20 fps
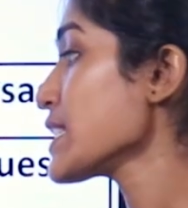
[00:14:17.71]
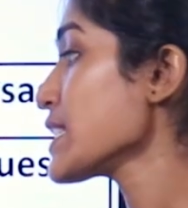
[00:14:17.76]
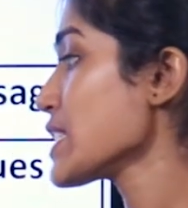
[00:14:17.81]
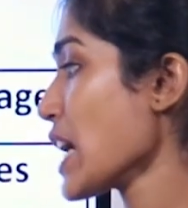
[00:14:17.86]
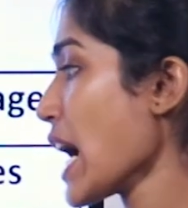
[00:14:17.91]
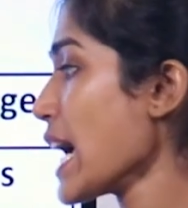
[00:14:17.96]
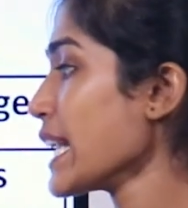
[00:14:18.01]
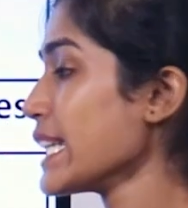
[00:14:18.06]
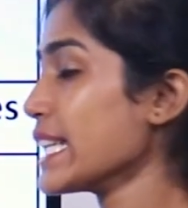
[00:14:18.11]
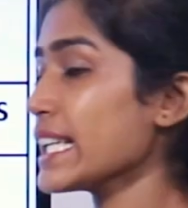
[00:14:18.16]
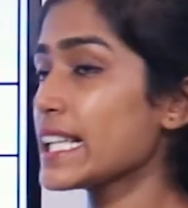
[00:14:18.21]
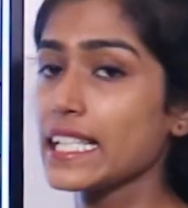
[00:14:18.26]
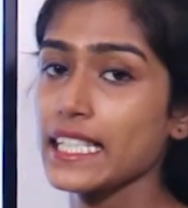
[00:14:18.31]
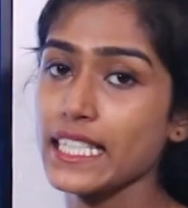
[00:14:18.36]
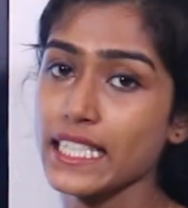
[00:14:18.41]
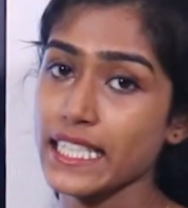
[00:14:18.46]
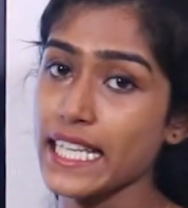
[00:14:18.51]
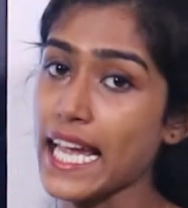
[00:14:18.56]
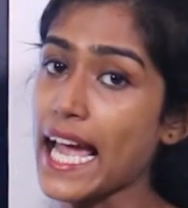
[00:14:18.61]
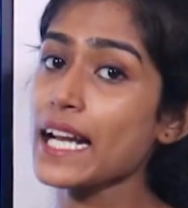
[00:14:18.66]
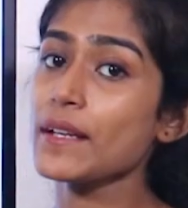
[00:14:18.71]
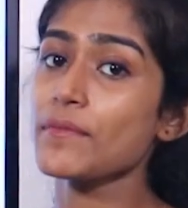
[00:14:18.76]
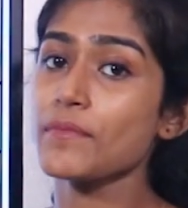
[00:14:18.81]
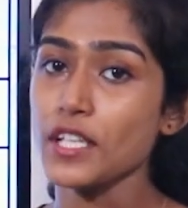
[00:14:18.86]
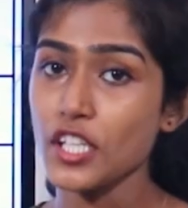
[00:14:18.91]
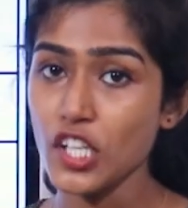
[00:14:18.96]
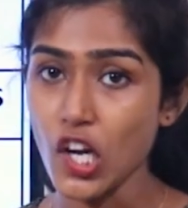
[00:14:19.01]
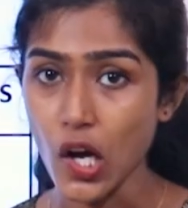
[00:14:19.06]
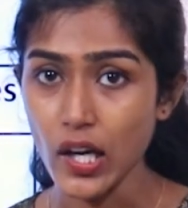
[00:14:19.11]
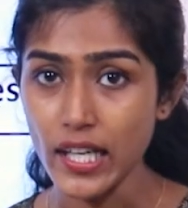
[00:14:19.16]
Channel can
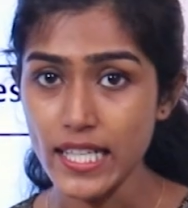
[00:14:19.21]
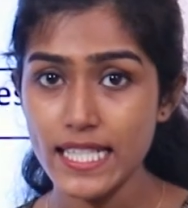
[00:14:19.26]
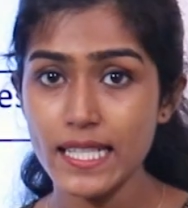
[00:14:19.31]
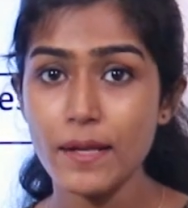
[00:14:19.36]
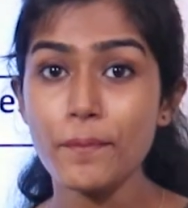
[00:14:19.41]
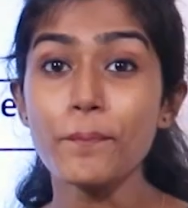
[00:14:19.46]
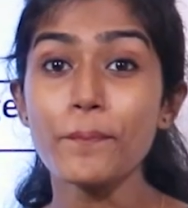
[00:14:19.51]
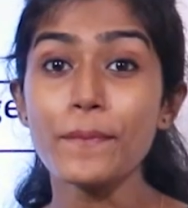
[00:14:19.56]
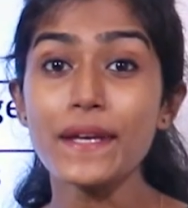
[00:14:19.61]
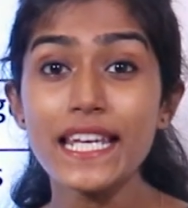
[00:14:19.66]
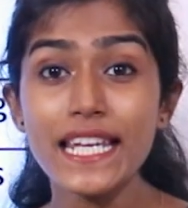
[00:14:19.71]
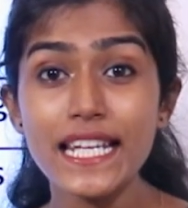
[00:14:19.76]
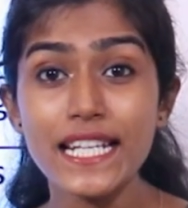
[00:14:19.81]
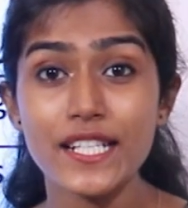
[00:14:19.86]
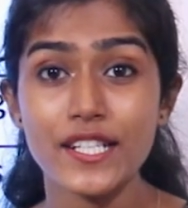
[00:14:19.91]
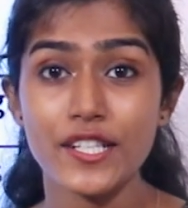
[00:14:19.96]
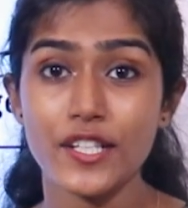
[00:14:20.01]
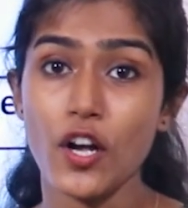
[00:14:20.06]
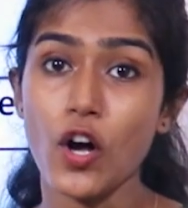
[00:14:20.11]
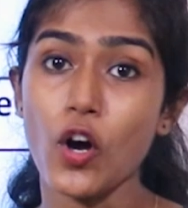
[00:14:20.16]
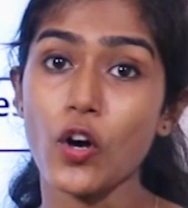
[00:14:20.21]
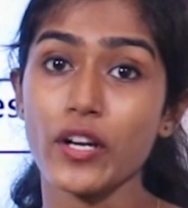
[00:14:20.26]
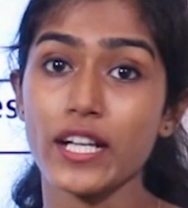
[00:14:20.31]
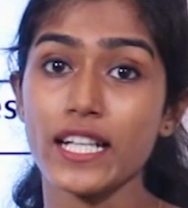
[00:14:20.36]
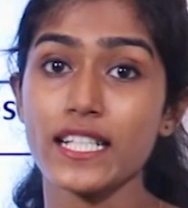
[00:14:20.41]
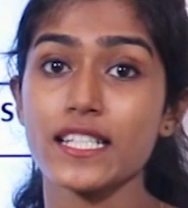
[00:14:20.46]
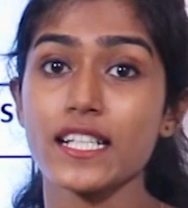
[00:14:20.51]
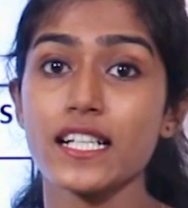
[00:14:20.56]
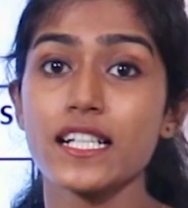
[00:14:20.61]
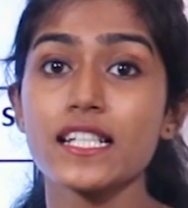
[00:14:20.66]
be called as the means, or
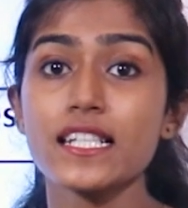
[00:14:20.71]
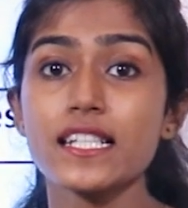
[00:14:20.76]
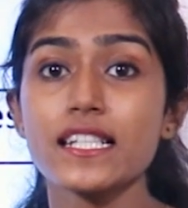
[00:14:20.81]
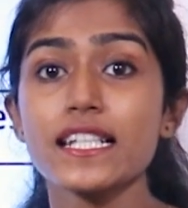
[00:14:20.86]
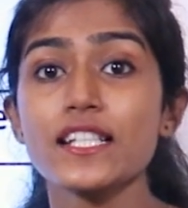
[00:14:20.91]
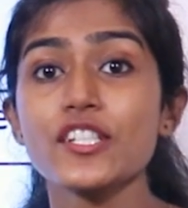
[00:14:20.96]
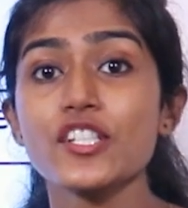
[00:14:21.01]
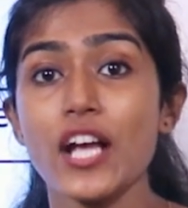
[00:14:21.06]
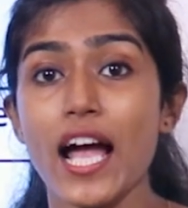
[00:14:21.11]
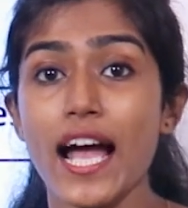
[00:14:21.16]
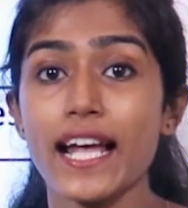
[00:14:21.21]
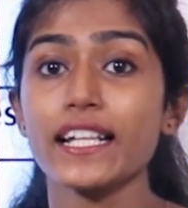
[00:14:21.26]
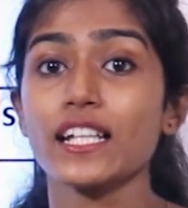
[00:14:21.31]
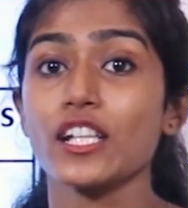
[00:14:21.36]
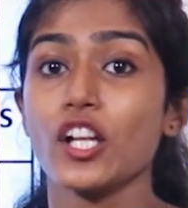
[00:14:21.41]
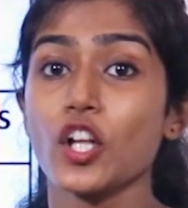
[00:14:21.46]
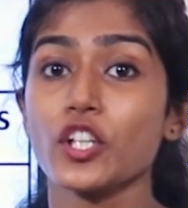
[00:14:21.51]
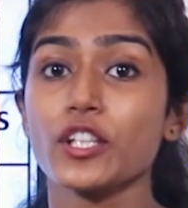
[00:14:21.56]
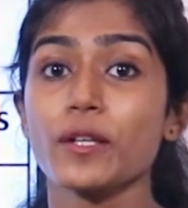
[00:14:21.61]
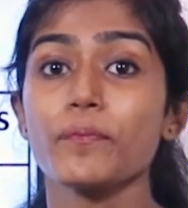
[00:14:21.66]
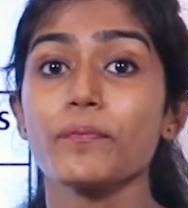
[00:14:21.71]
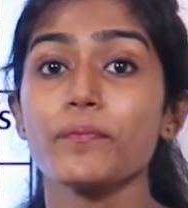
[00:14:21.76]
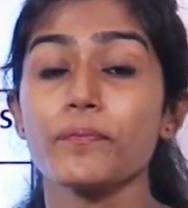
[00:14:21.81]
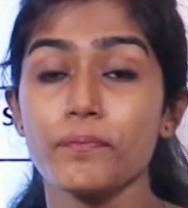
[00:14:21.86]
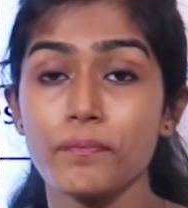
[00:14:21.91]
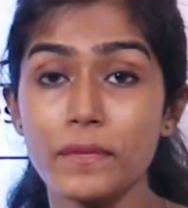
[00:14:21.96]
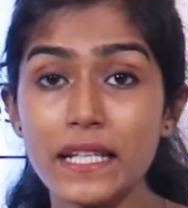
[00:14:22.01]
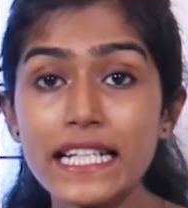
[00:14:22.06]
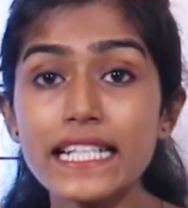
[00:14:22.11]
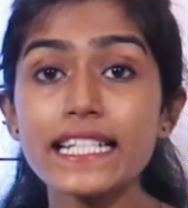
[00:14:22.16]
it is the channel or the
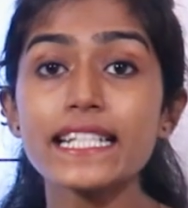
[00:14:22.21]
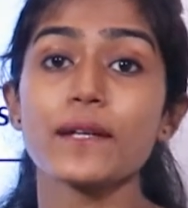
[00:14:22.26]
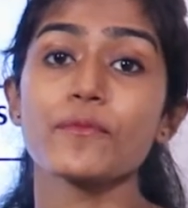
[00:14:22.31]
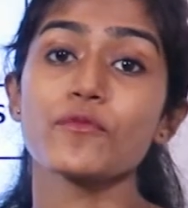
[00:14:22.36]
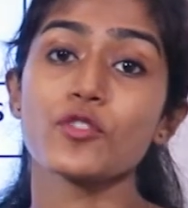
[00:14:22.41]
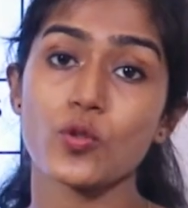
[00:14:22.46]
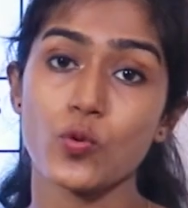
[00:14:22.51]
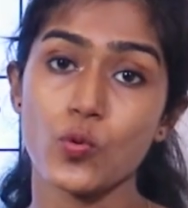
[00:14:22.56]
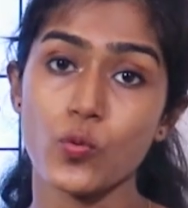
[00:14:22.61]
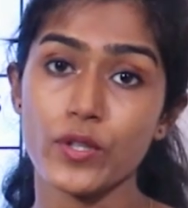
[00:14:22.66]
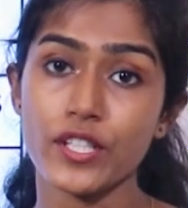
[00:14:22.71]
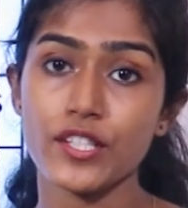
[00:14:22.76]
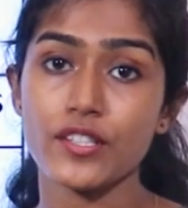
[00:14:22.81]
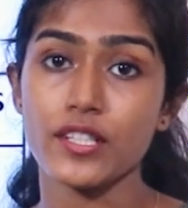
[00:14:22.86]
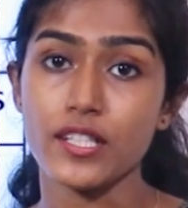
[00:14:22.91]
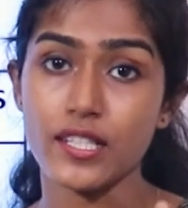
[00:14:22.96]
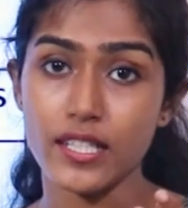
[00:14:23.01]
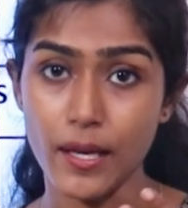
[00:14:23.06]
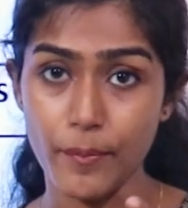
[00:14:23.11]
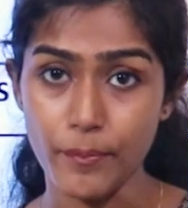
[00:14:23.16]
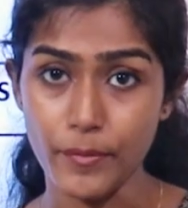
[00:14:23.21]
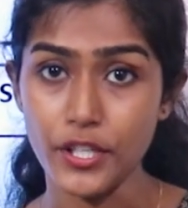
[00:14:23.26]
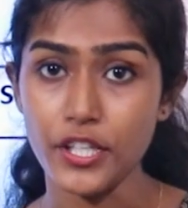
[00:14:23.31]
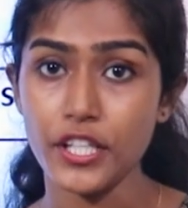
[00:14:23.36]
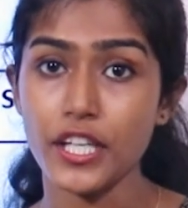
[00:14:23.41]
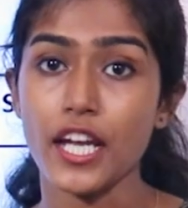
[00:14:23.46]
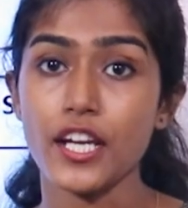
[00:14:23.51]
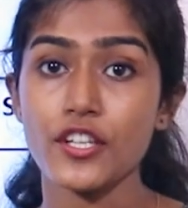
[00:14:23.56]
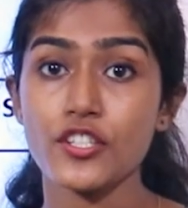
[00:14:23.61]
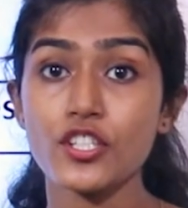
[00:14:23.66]
medium through which this
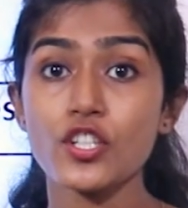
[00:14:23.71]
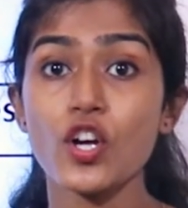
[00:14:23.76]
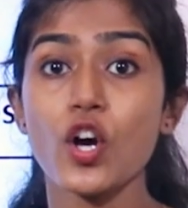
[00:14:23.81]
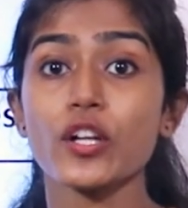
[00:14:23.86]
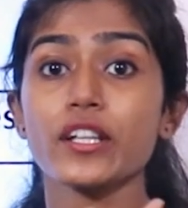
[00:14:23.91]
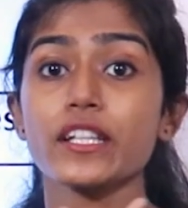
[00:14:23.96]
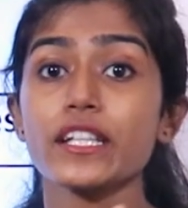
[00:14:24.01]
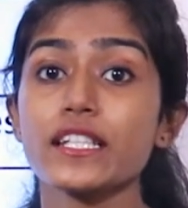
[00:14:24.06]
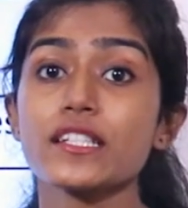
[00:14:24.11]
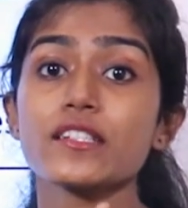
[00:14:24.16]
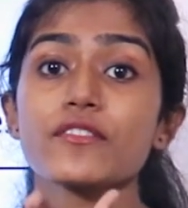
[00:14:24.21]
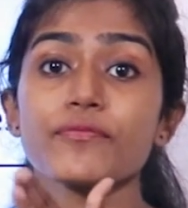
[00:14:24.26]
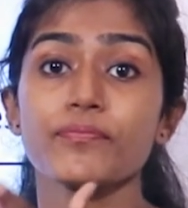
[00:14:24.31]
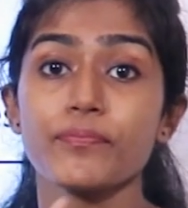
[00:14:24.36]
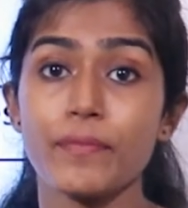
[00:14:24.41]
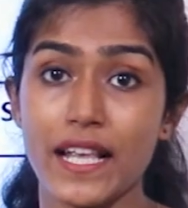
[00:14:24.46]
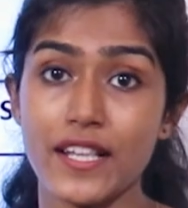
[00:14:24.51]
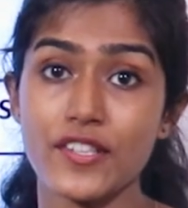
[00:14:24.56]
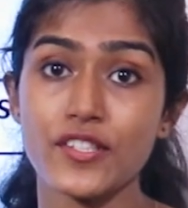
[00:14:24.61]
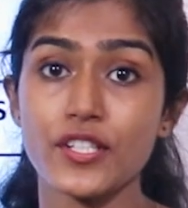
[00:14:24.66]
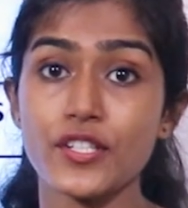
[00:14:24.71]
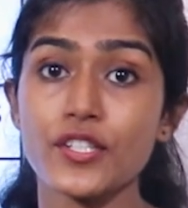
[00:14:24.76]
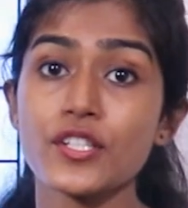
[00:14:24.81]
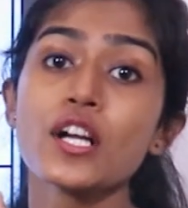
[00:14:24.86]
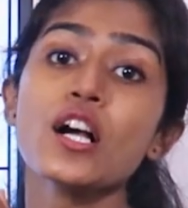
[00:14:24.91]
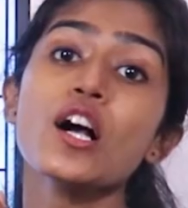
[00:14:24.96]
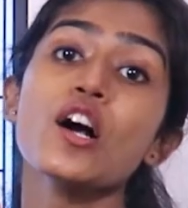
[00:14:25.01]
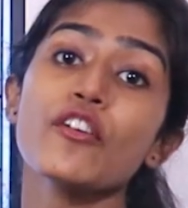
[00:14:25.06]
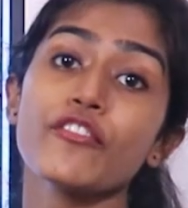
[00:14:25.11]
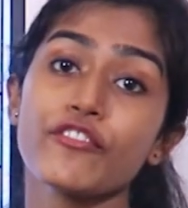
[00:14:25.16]
communication or this message
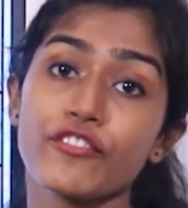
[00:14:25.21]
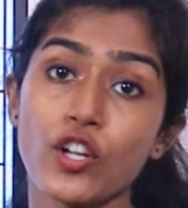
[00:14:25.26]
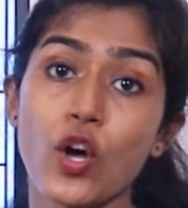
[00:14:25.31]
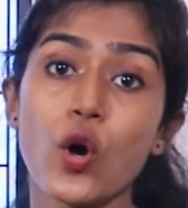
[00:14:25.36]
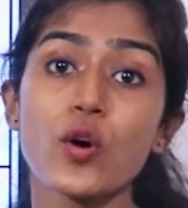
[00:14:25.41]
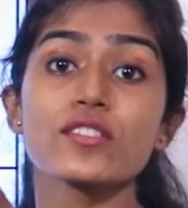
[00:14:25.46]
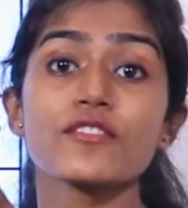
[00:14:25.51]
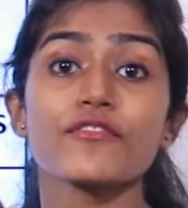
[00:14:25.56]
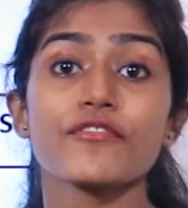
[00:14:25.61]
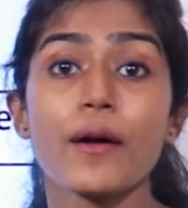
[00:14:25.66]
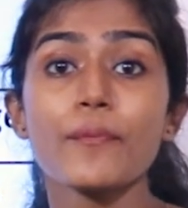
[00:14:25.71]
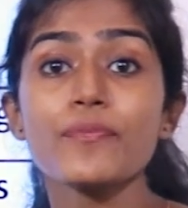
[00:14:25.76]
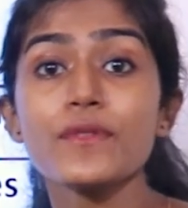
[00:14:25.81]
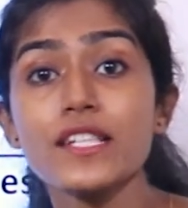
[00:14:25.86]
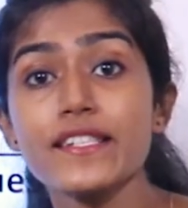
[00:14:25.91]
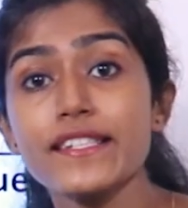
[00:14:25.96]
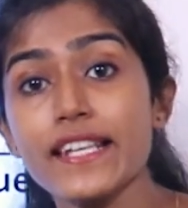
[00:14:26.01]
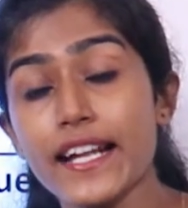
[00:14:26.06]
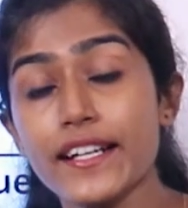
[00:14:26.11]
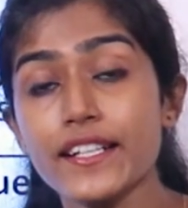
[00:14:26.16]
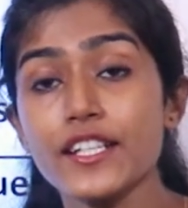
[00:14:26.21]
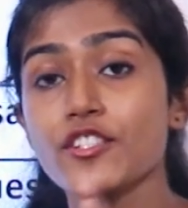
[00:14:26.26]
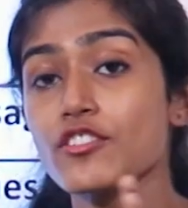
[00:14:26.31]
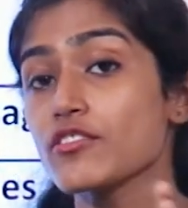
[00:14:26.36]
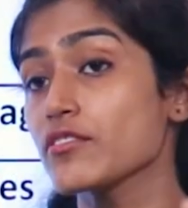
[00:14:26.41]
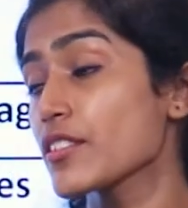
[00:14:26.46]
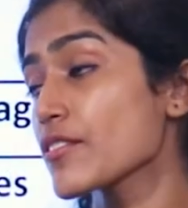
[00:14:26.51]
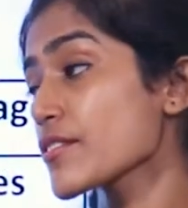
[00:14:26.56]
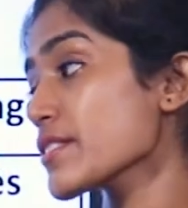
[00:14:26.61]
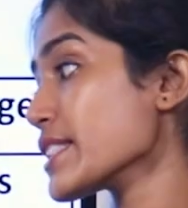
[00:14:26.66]
flows from the sender
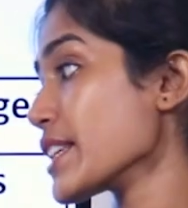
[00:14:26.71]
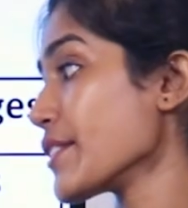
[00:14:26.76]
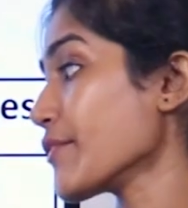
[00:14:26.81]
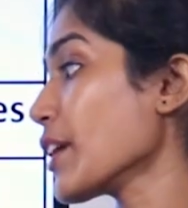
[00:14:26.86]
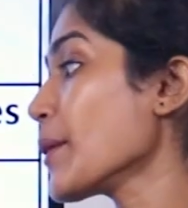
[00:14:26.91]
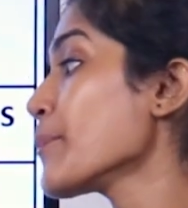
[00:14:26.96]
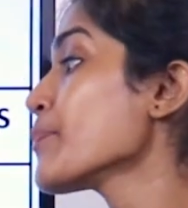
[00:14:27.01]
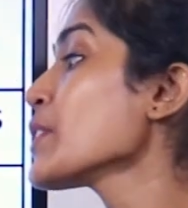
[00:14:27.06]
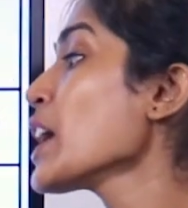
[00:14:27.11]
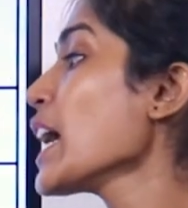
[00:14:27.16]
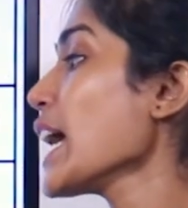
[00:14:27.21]
to the receiver.